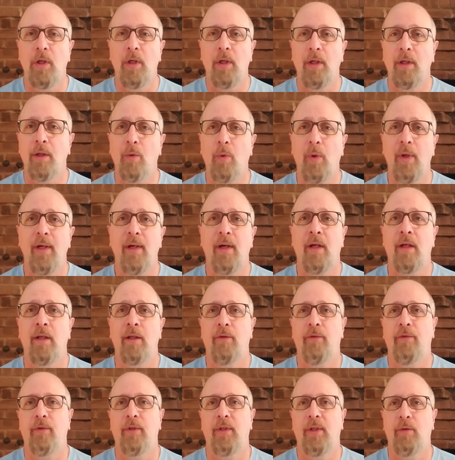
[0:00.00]
And quite
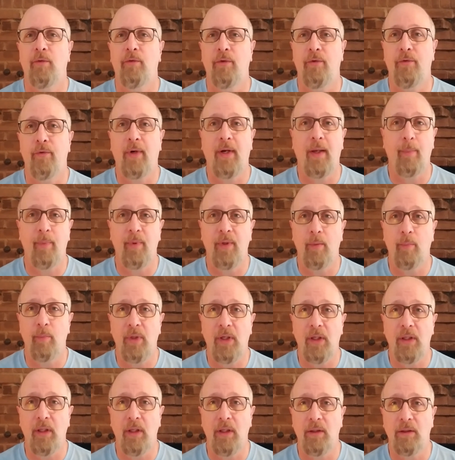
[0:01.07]
honestly, it was a drop in the
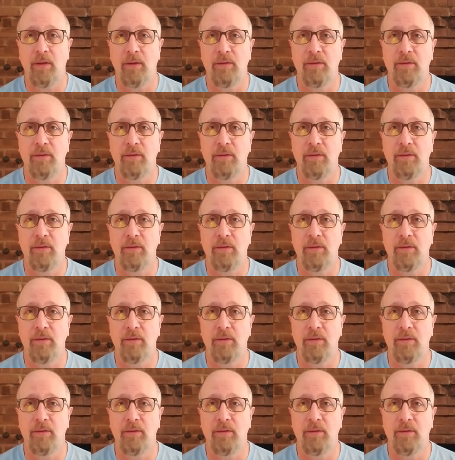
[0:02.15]
bucket.